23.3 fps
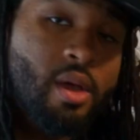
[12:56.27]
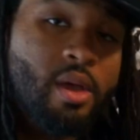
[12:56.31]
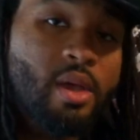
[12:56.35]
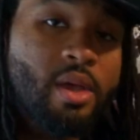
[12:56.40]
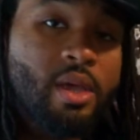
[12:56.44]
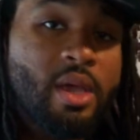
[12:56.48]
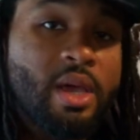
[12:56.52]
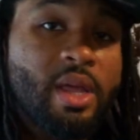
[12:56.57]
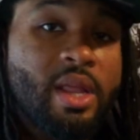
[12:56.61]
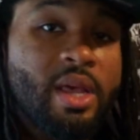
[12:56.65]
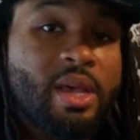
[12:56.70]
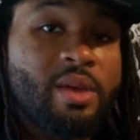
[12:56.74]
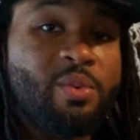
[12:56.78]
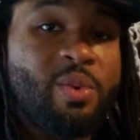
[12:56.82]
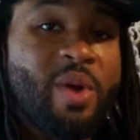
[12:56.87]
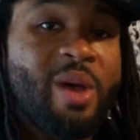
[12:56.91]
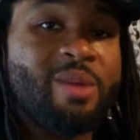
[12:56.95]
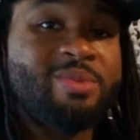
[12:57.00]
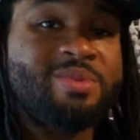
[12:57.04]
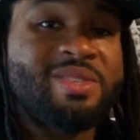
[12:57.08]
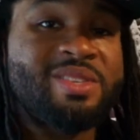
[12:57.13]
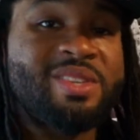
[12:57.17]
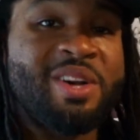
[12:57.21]
yeah, that
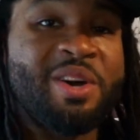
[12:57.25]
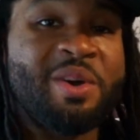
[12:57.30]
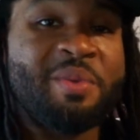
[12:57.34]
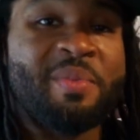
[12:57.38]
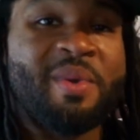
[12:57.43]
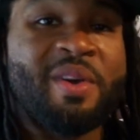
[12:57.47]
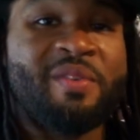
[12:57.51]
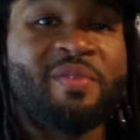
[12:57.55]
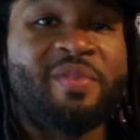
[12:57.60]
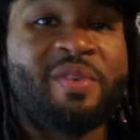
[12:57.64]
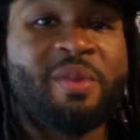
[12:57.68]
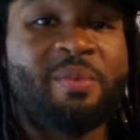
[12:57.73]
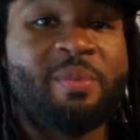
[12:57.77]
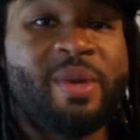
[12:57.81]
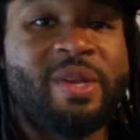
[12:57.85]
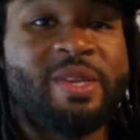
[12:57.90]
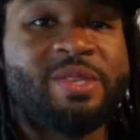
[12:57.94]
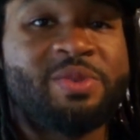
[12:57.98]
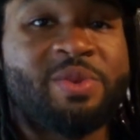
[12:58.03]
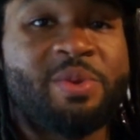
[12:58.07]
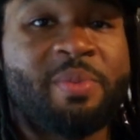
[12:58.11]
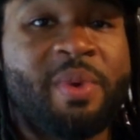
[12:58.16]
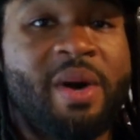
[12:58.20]
wraps it up, man, for the
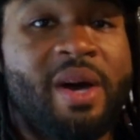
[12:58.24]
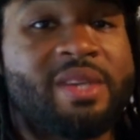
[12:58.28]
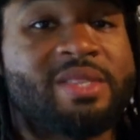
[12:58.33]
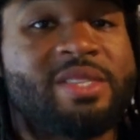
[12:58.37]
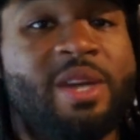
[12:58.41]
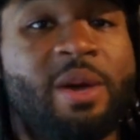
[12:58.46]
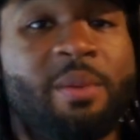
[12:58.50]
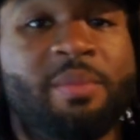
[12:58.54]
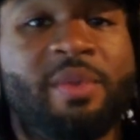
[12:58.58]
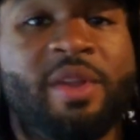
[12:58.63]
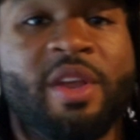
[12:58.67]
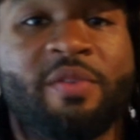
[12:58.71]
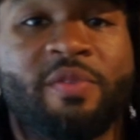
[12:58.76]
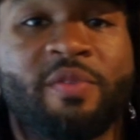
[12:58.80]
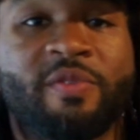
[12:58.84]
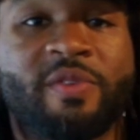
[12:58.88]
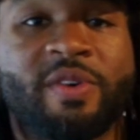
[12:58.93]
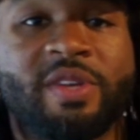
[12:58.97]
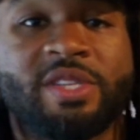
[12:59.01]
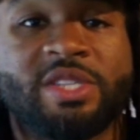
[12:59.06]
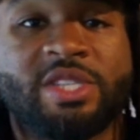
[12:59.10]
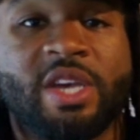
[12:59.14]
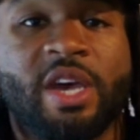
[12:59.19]
mystery box. Something different
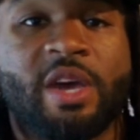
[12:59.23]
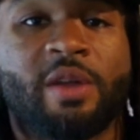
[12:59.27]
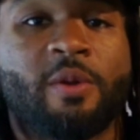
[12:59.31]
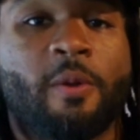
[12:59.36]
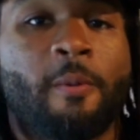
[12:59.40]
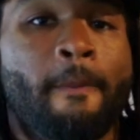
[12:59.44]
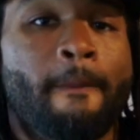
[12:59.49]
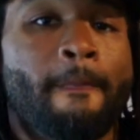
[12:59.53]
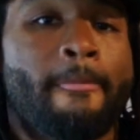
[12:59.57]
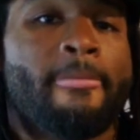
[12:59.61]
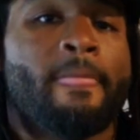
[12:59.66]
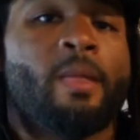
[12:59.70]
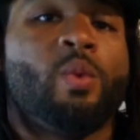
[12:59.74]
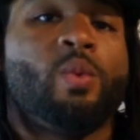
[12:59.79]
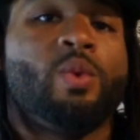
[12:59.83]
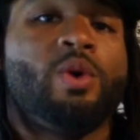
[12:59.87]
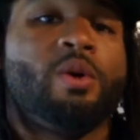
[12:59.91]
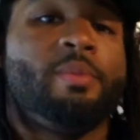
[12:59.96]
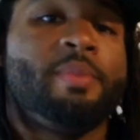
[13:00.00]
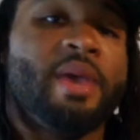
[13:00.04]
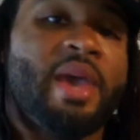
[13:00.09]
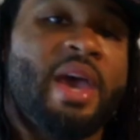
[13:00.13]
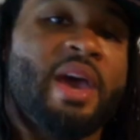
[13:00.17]
for the channel.
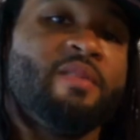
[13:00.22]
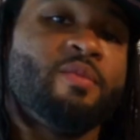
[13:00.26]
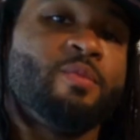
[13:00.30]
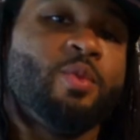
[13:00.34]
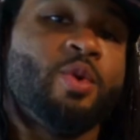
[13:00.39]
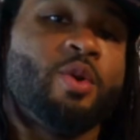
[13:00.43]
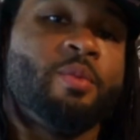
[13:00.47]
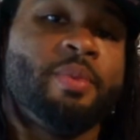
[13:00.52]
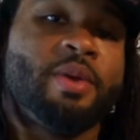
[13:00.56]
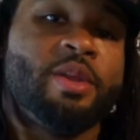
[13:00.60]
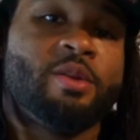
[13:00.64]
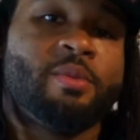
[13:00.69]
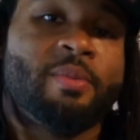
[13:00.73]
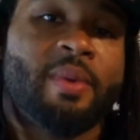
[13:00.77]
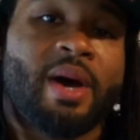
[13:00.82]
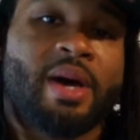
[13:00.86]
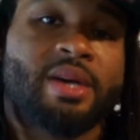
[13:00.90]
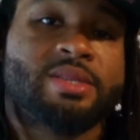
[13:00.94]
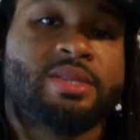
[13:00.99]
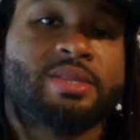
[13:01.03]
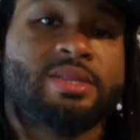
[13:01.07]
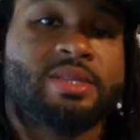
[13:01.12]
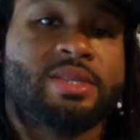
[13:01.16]
We'll be having more beater
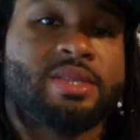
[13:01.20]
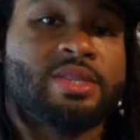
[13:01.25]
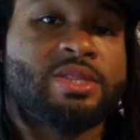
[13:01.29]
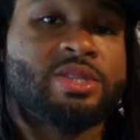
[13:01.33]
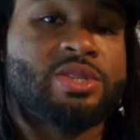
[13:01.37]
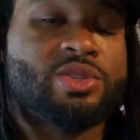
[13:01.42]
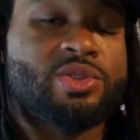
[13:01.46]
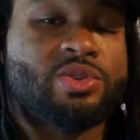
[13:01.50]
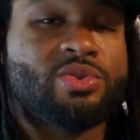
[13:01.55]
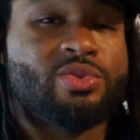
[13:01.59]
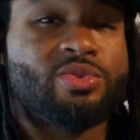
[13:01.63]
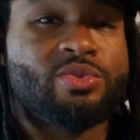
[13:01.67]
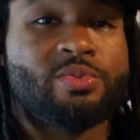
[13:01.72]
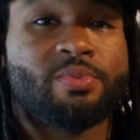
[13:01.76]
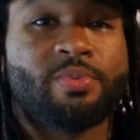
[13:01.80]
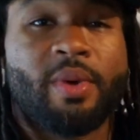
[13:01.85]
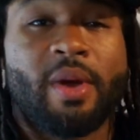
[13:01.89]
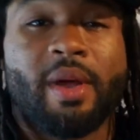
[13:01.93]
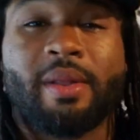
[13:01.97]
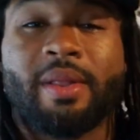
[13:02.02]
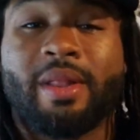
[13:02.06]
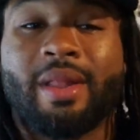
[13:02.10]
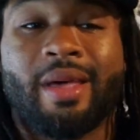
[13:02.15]
boxes in soon.
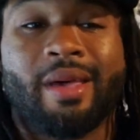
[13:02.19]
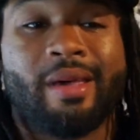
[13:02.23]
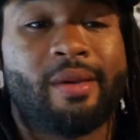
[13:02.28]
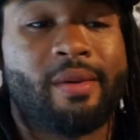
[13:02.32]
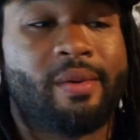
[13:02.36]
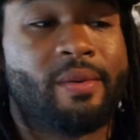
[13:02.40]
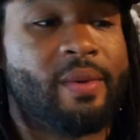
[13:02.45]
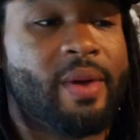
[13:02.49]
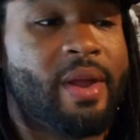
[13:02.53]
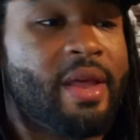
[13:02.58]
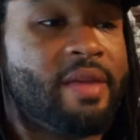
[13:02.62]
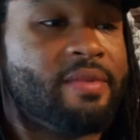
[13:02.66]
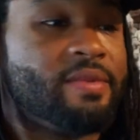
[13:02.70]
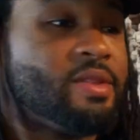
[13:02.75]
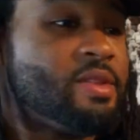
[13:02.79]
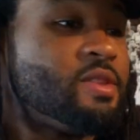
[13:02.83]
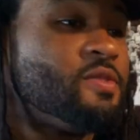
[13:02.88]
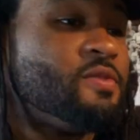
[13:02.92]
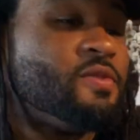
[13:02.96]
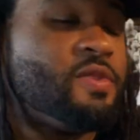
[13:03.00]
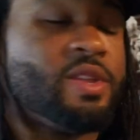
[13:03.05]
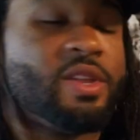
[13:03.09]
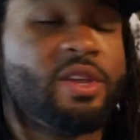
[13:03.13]
Probably like right after
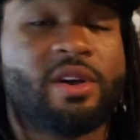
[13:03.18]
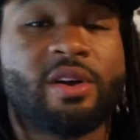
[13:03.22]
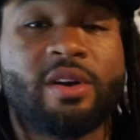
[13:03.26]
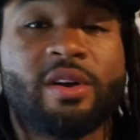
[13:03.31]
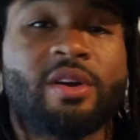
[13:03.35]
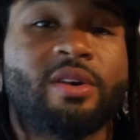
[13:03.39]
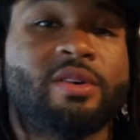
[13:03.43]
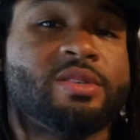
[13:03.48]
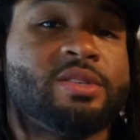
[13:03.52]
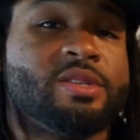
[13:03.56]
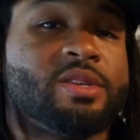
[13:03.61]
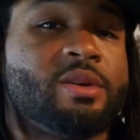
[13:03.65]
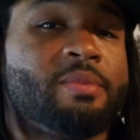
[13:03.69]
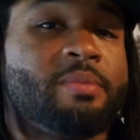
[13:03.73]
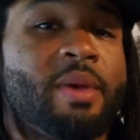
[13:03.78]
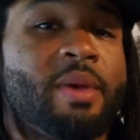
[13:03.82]
this video goes up,